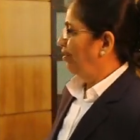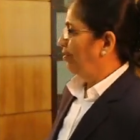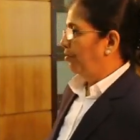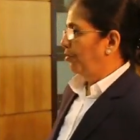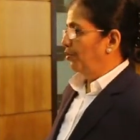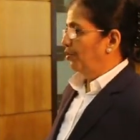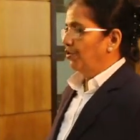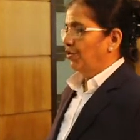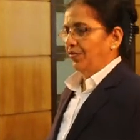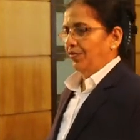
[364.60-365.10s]

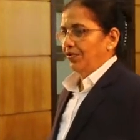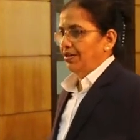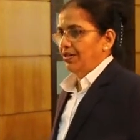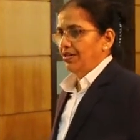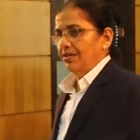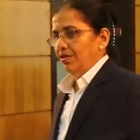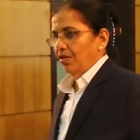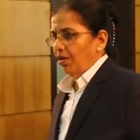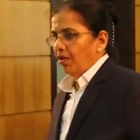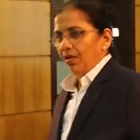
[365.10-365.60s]
Most of
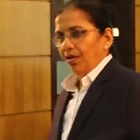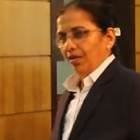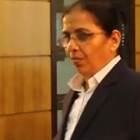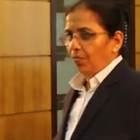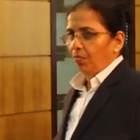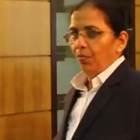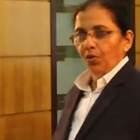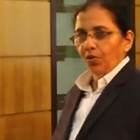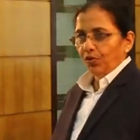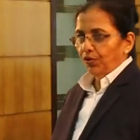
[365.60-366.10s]
us,
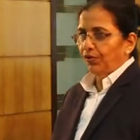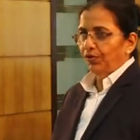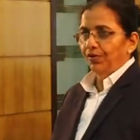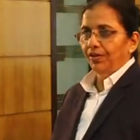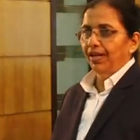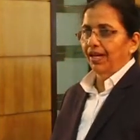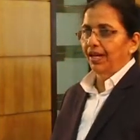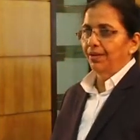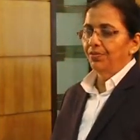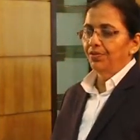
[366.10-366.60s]
most of the
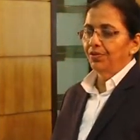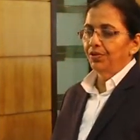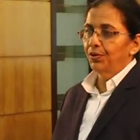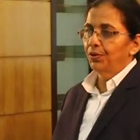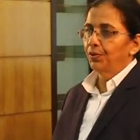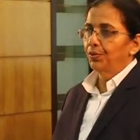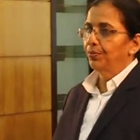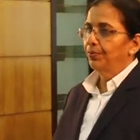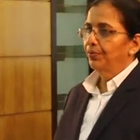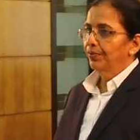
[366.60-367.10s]
times
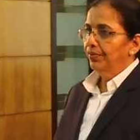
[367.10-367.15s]
do.